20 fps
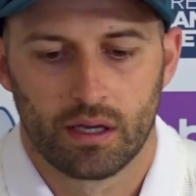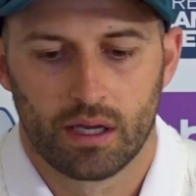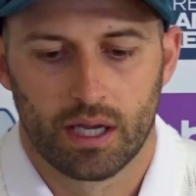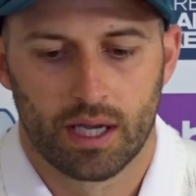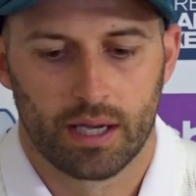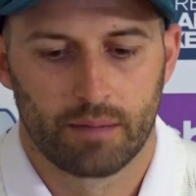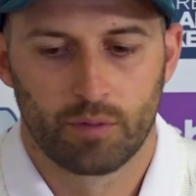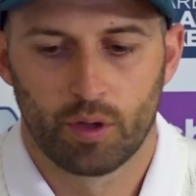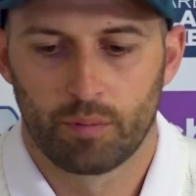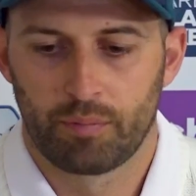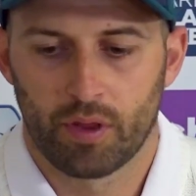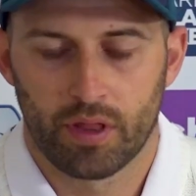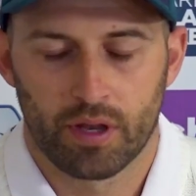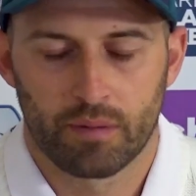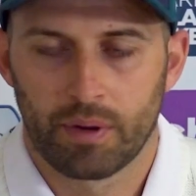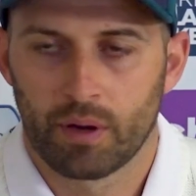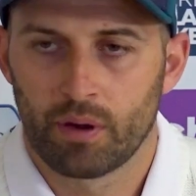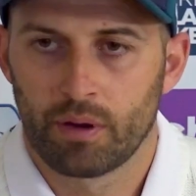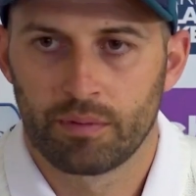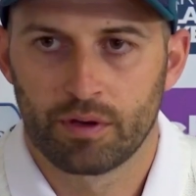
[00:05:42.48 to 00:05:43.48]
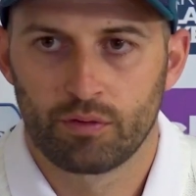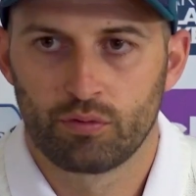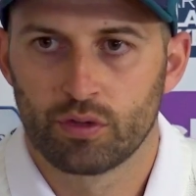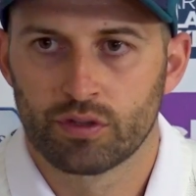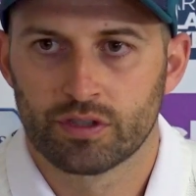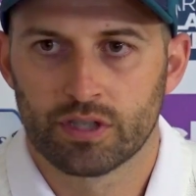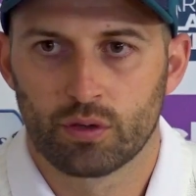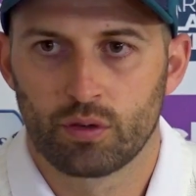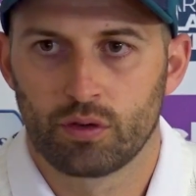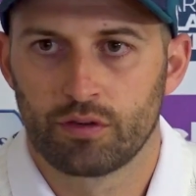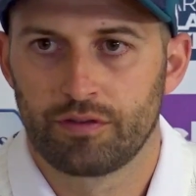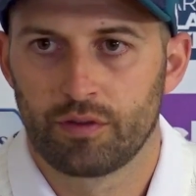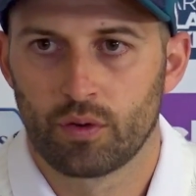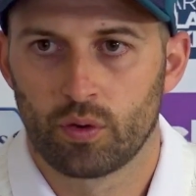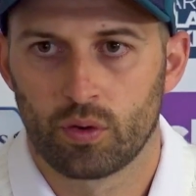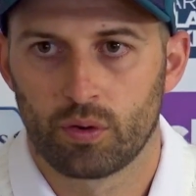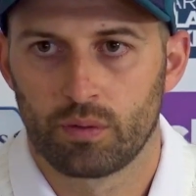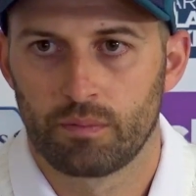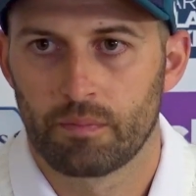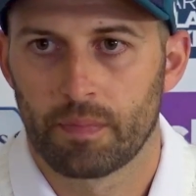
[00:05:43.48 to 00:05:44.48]
I'm not bothered about how many runs I go
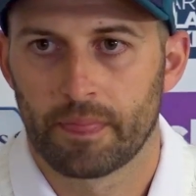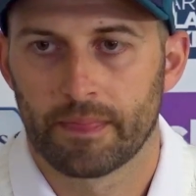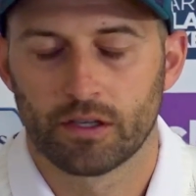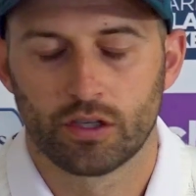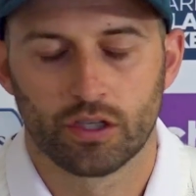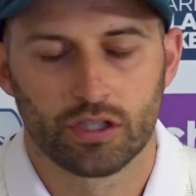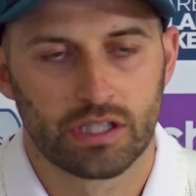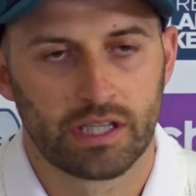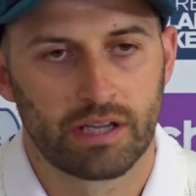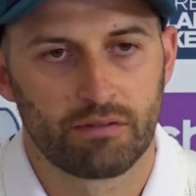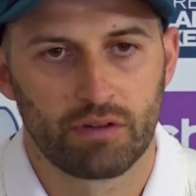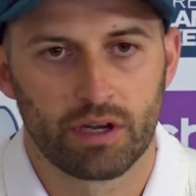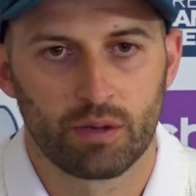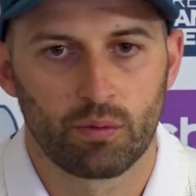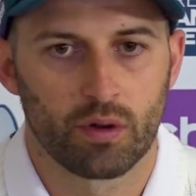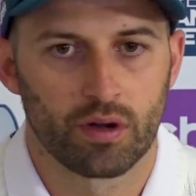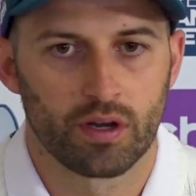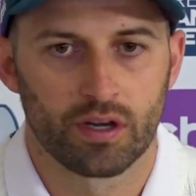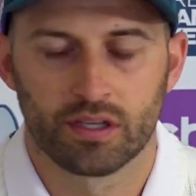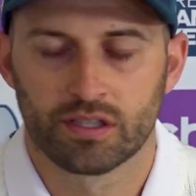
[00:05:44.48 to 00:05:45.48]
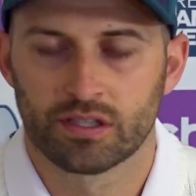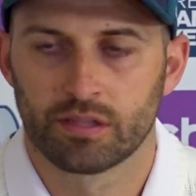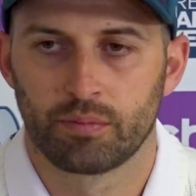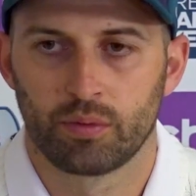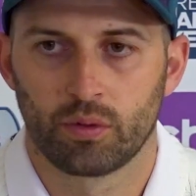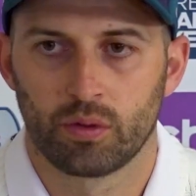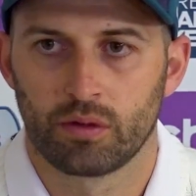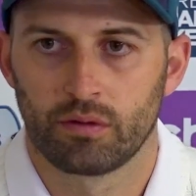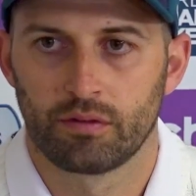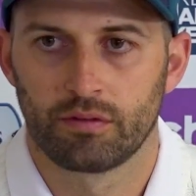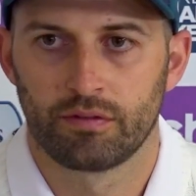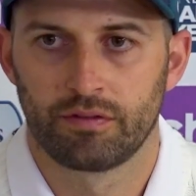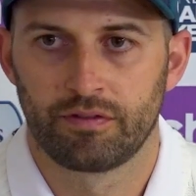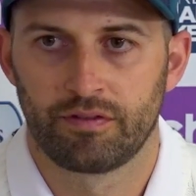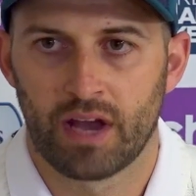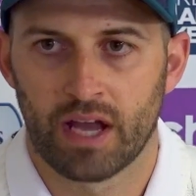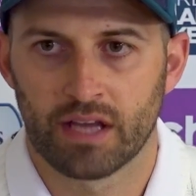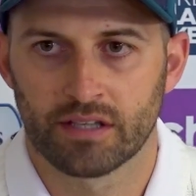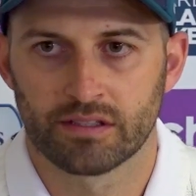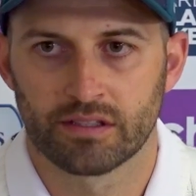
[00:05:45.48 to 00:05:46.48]
for. Just literally wanted us to bowl
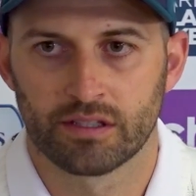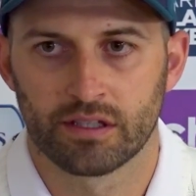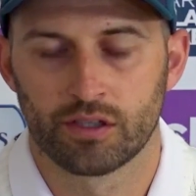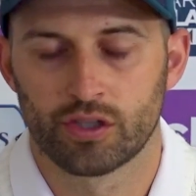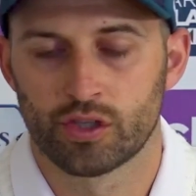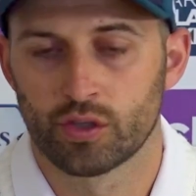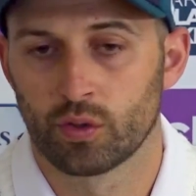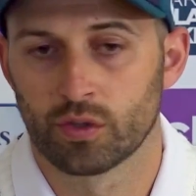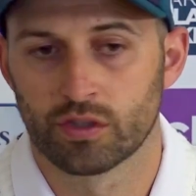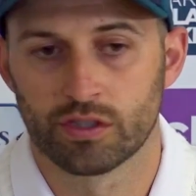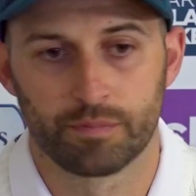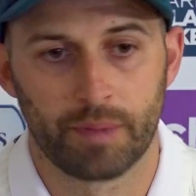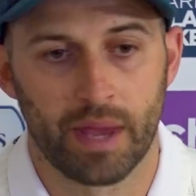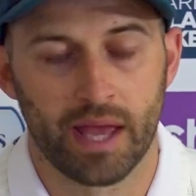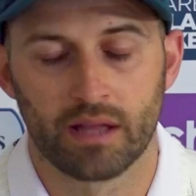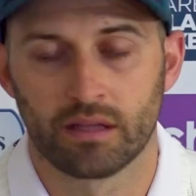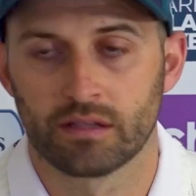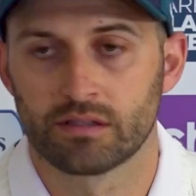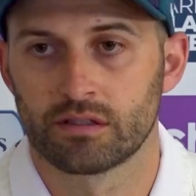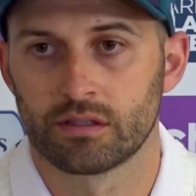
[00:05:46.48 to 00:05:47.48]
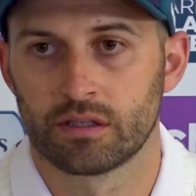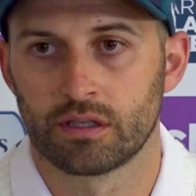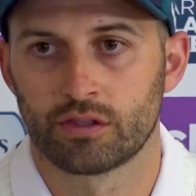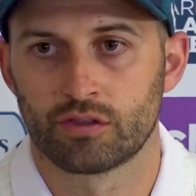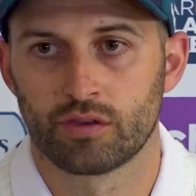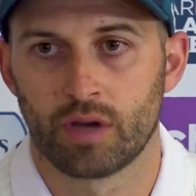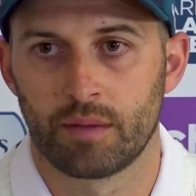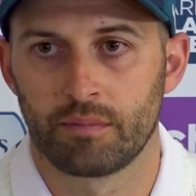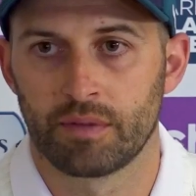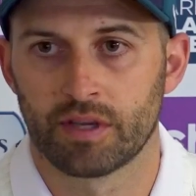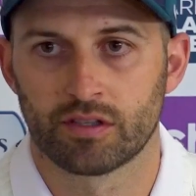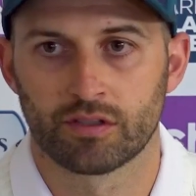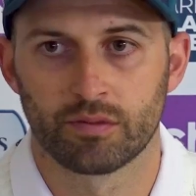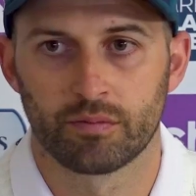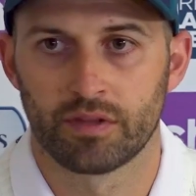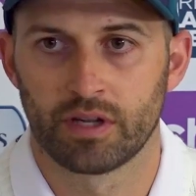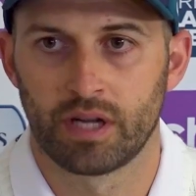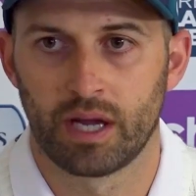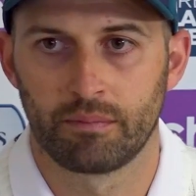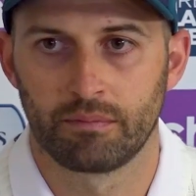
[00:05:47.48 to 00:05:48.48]
fast in short spells and try and make
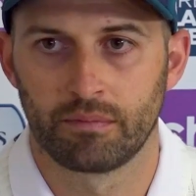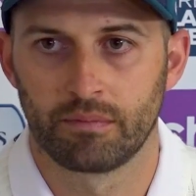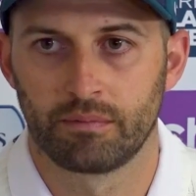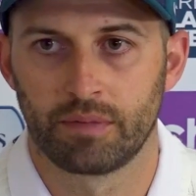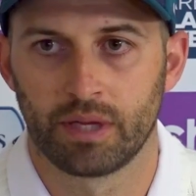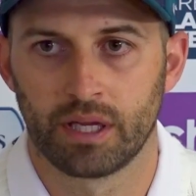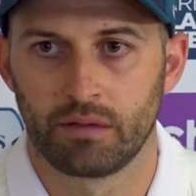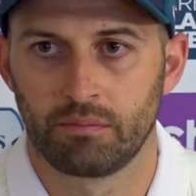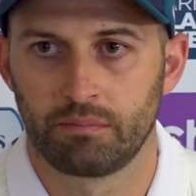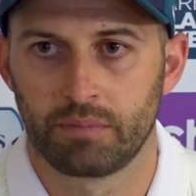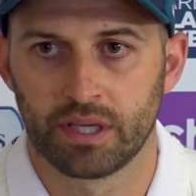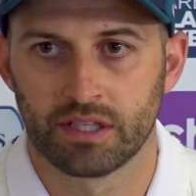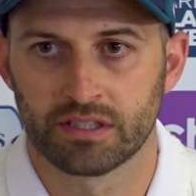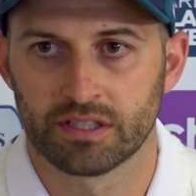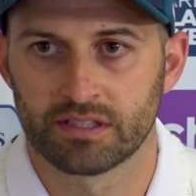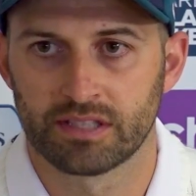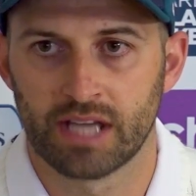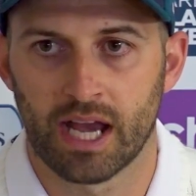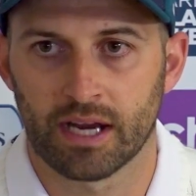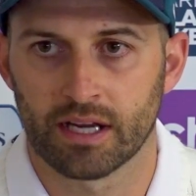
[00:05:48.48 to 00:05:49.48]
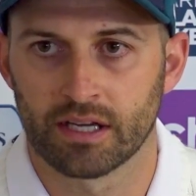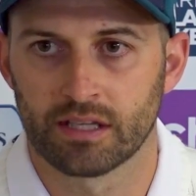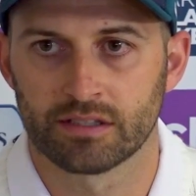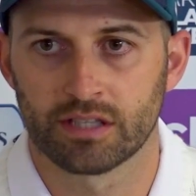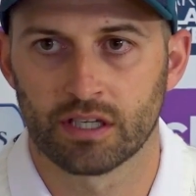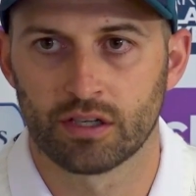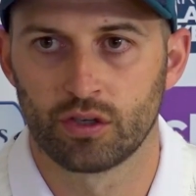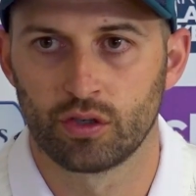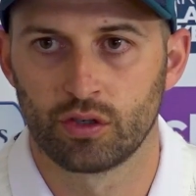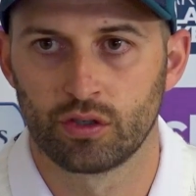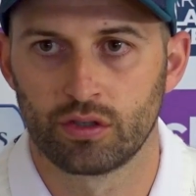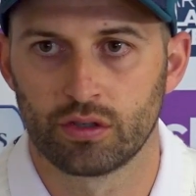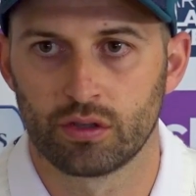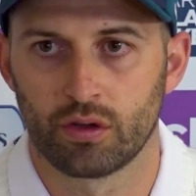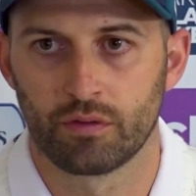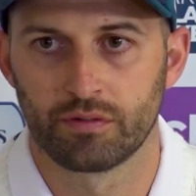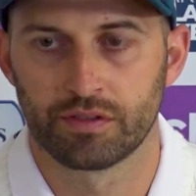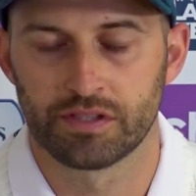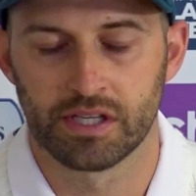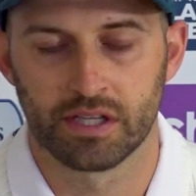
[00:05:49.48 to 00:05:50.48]
something happen, be as attacking as I could.
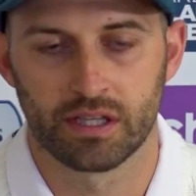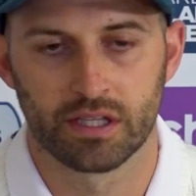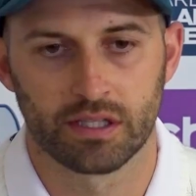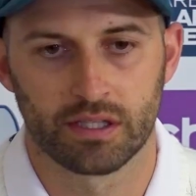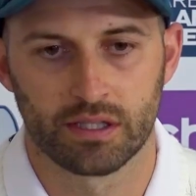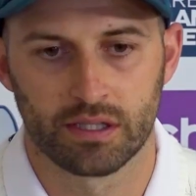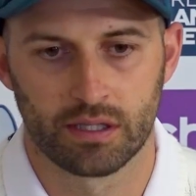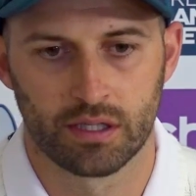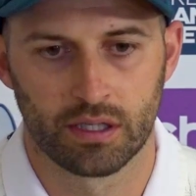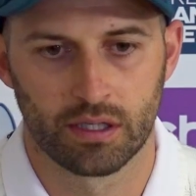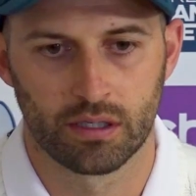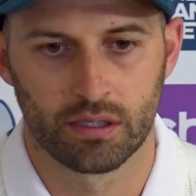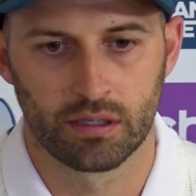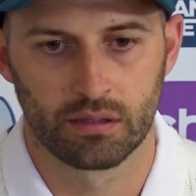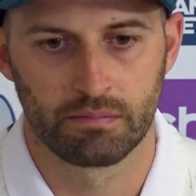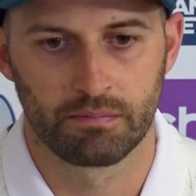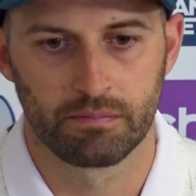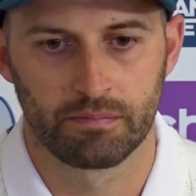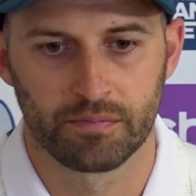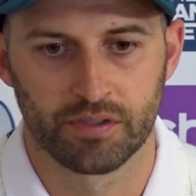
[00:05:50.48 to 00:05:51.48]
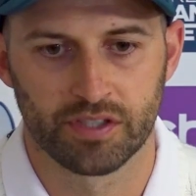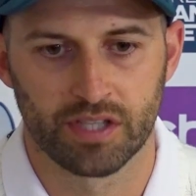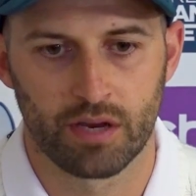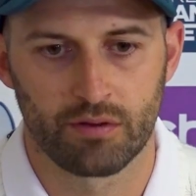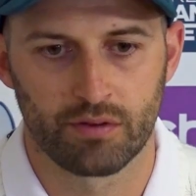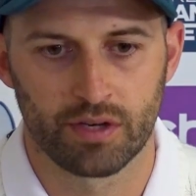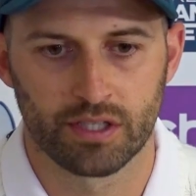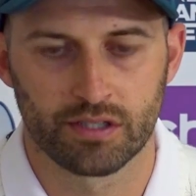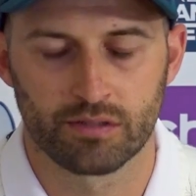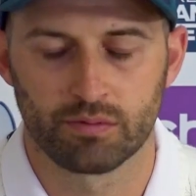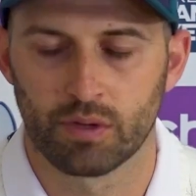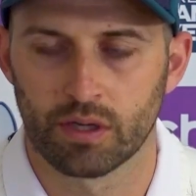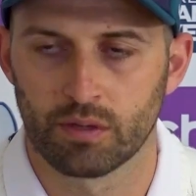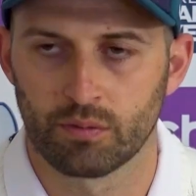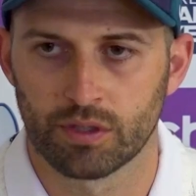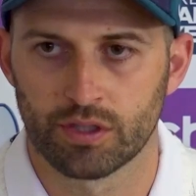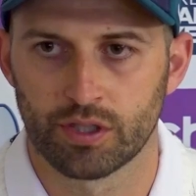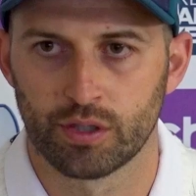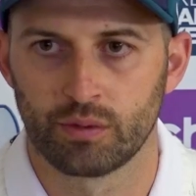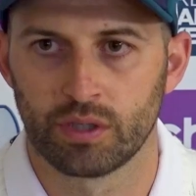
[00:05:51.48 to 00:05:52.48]
Obviously the series were
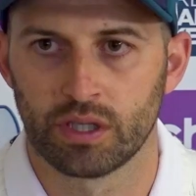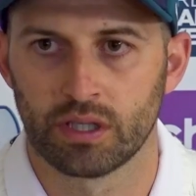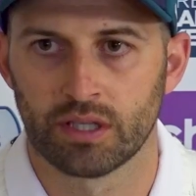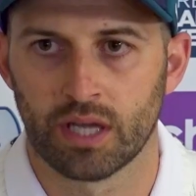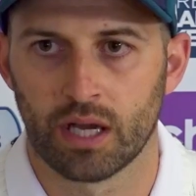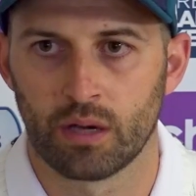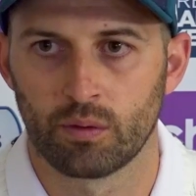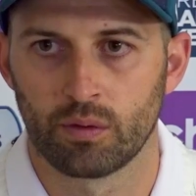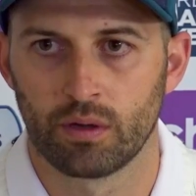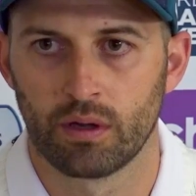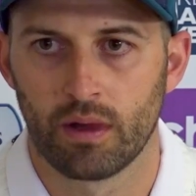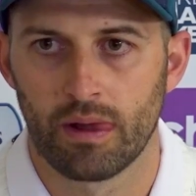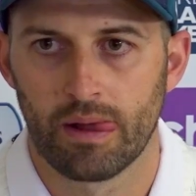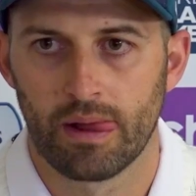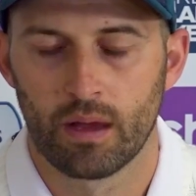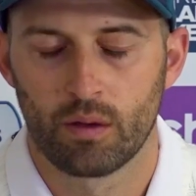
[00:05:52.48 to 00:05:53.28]
2-0 down.